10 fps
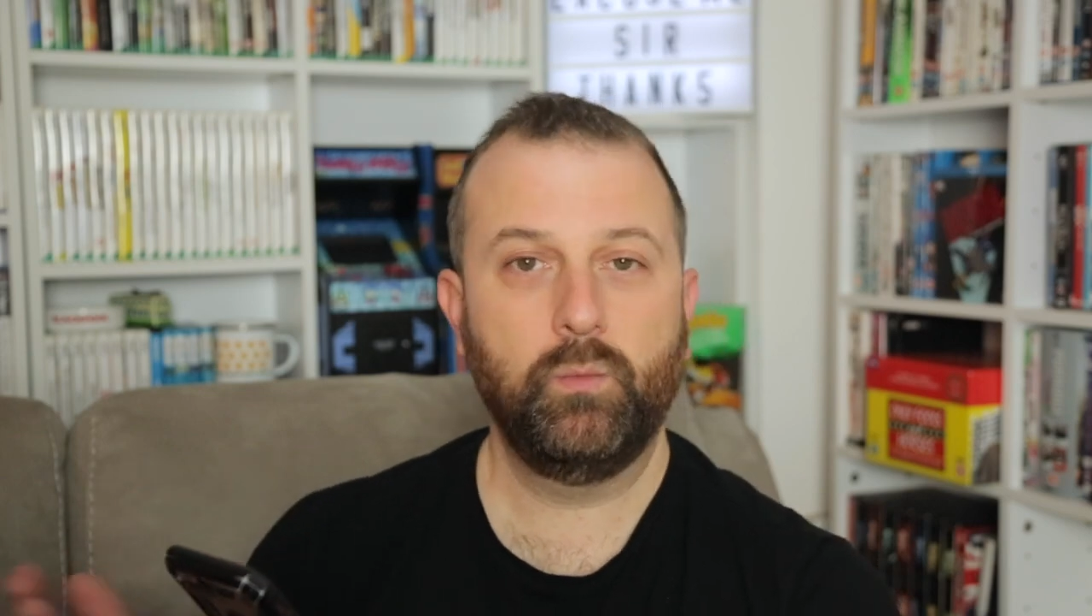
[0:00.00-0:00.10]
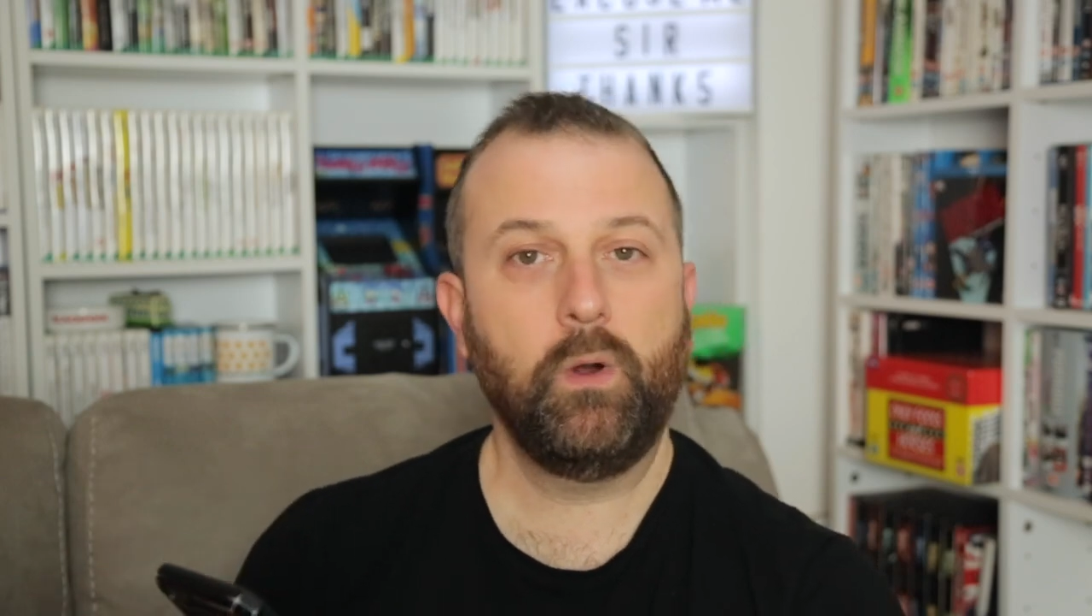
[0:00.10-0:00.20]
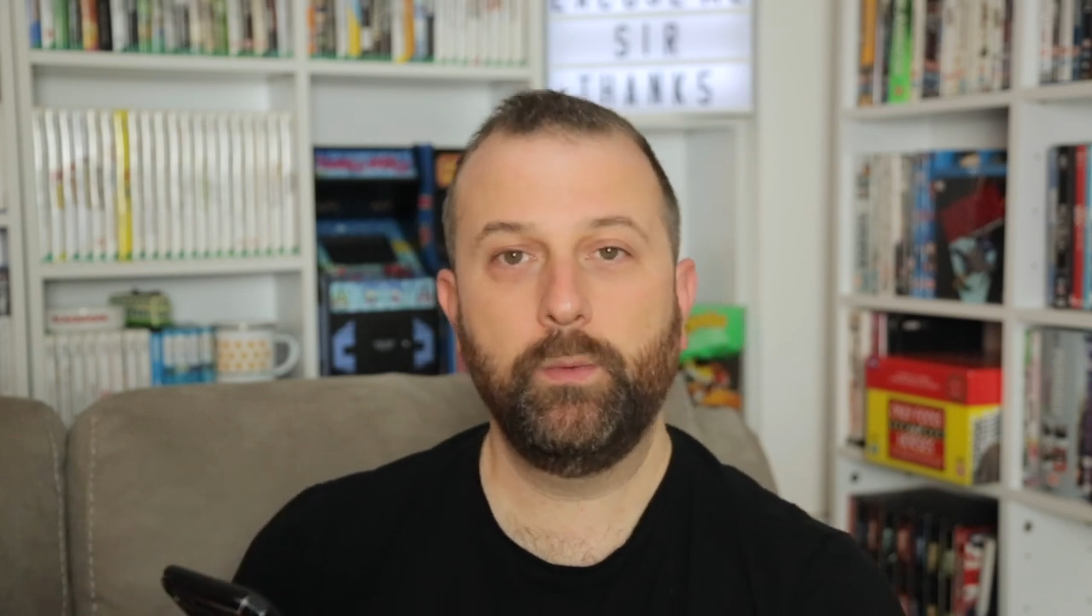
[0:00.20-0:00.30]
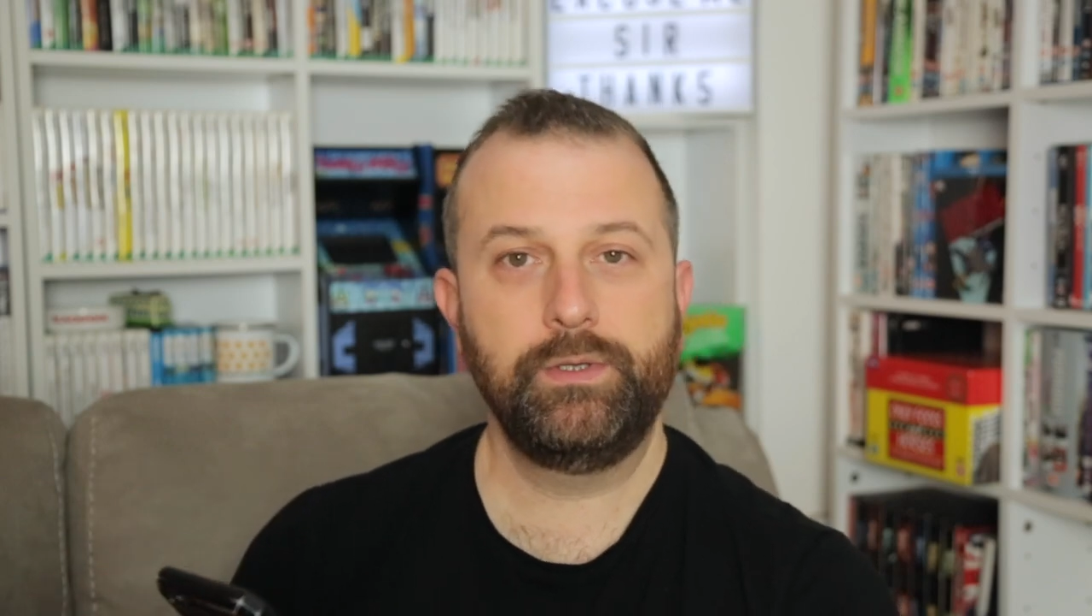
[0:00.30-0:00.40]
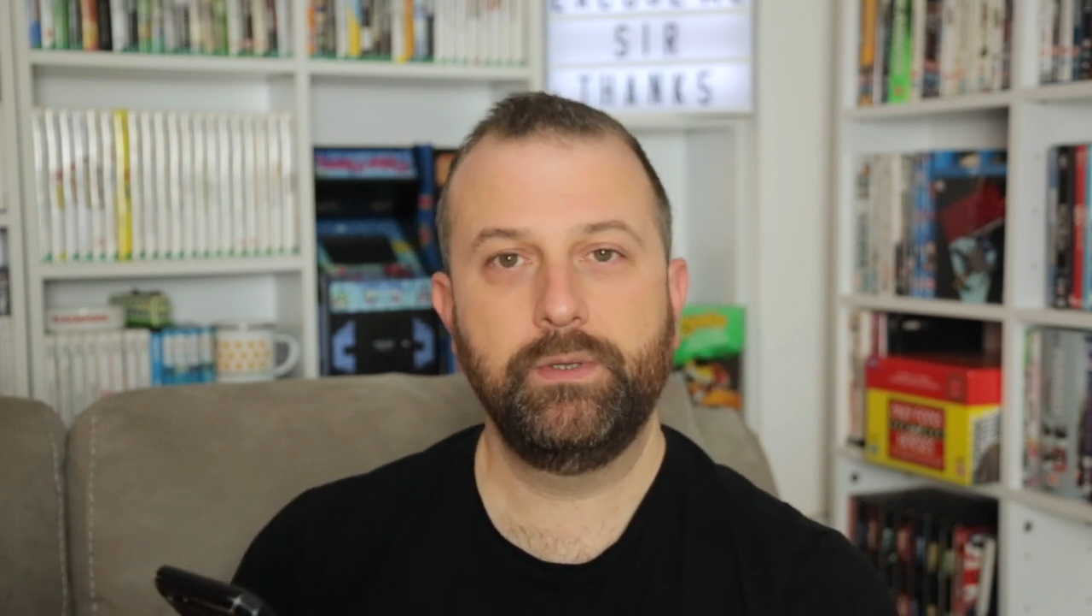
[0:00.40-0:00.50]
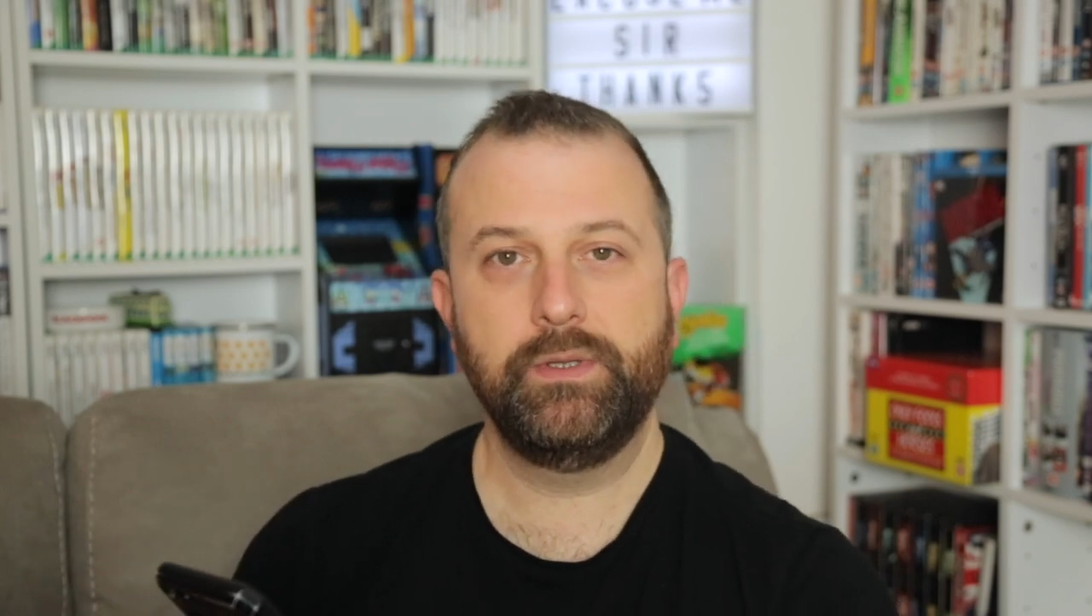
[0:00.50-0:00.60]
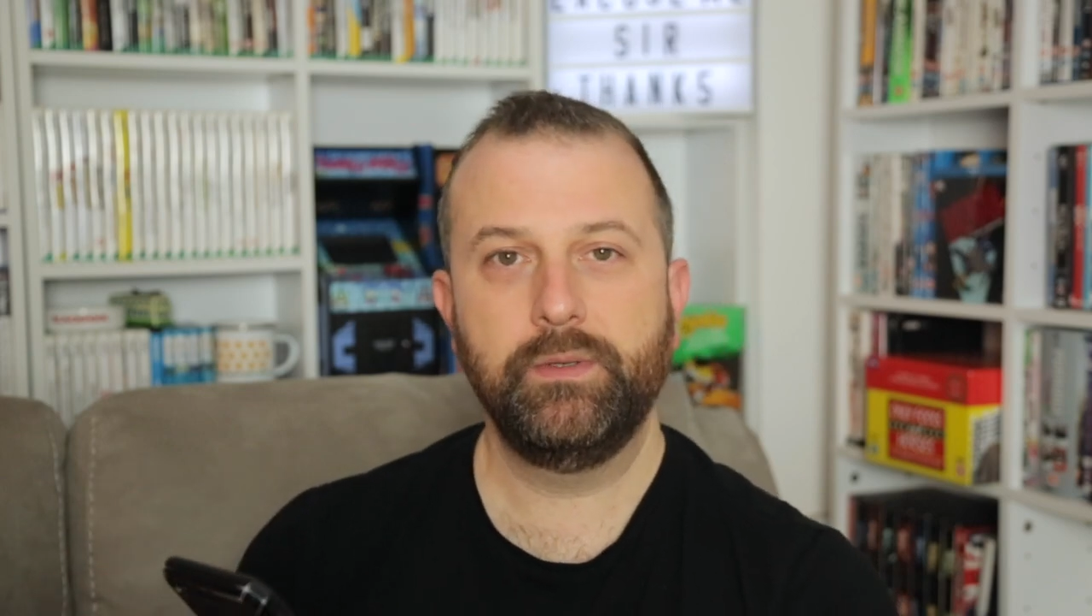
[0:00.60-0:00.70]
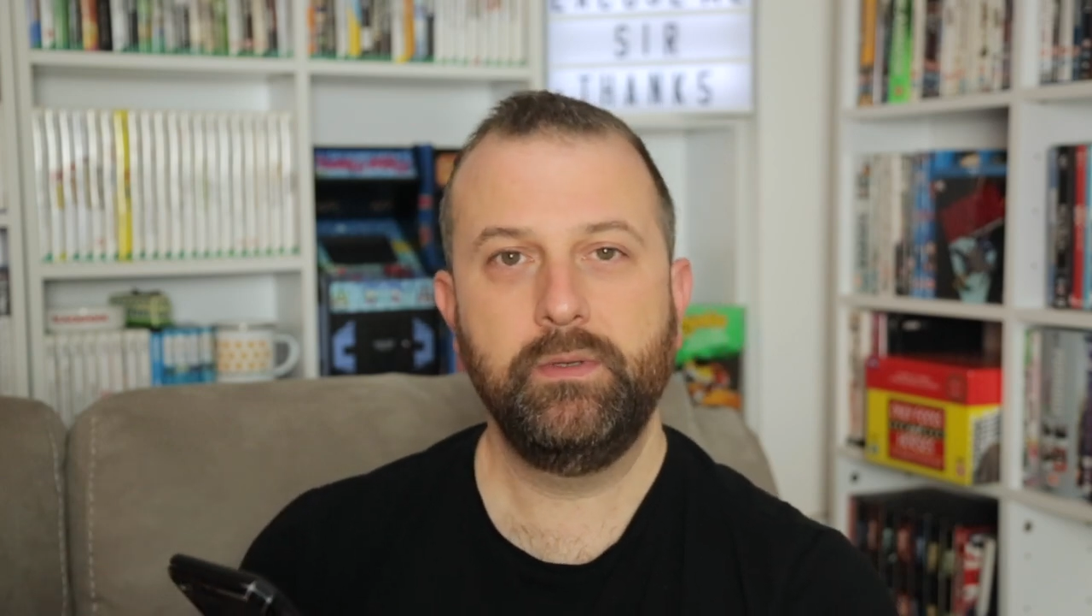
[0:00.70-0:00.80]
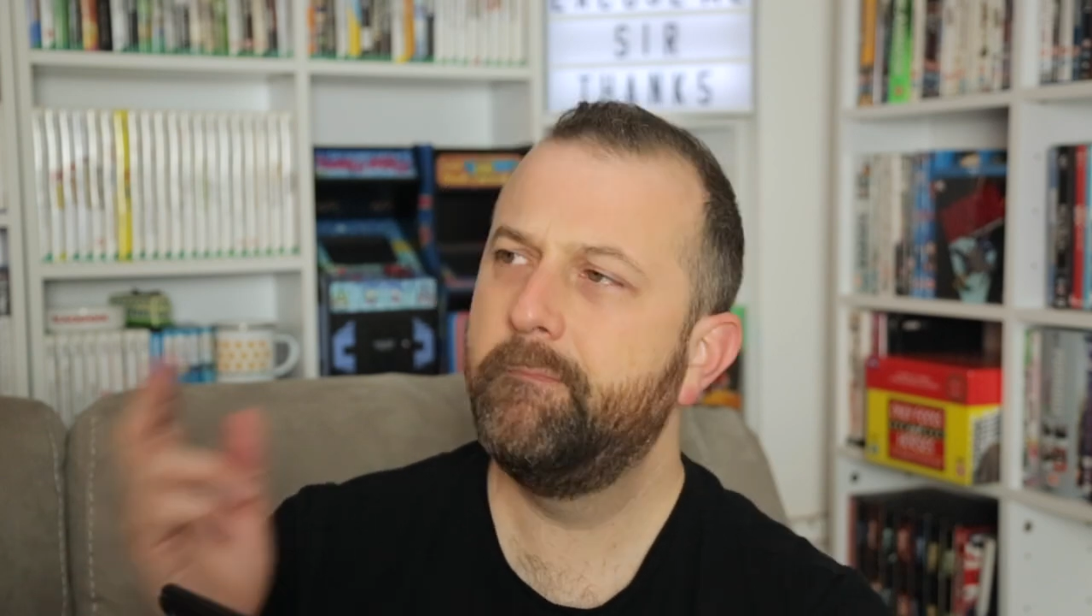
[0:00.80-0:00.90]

What Would You Do?